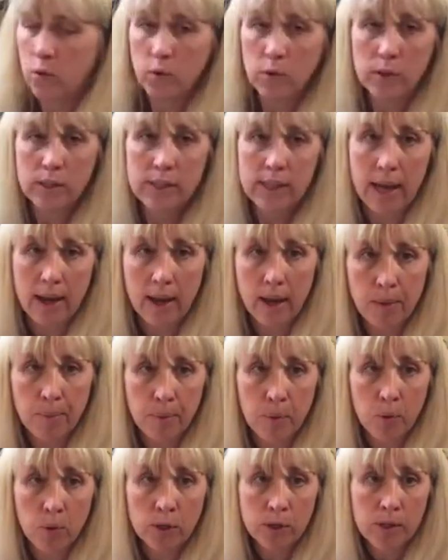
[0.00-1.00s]

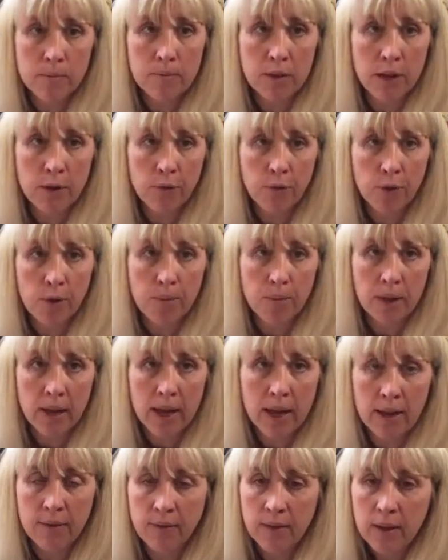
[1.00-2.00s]
setup or something from
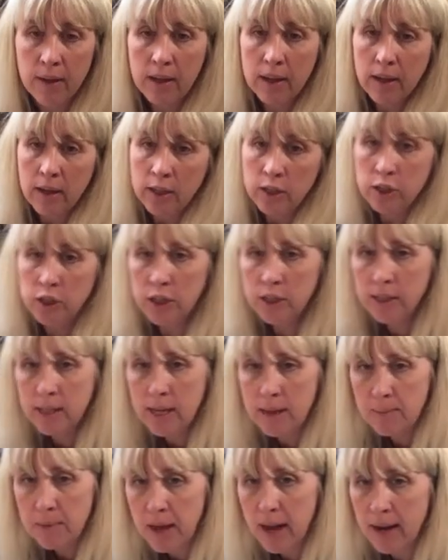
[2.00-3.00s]
life, just
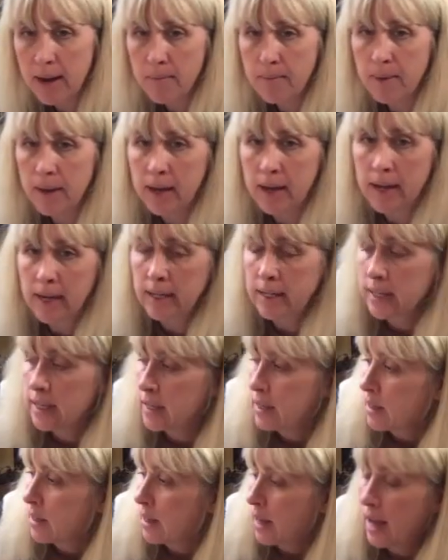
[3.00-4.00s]
keep that in
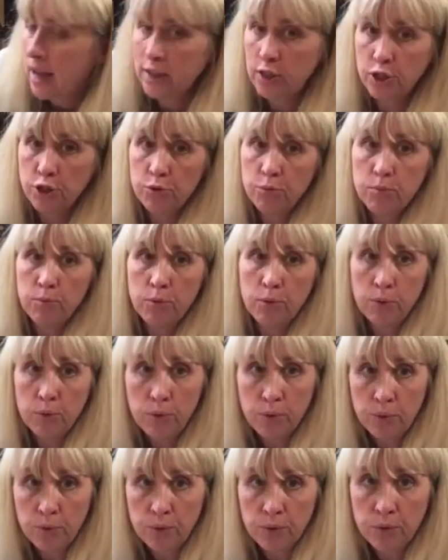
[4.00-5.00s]
mind. As you
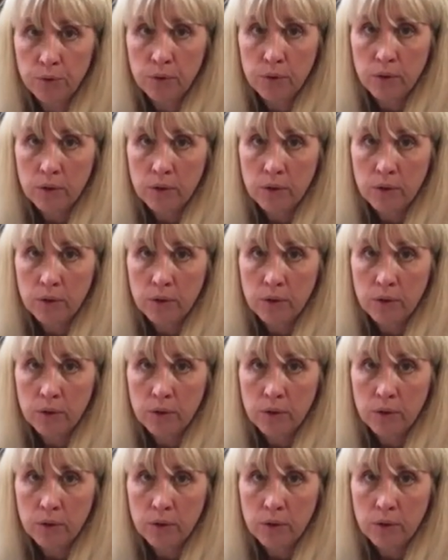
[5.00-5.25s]
move,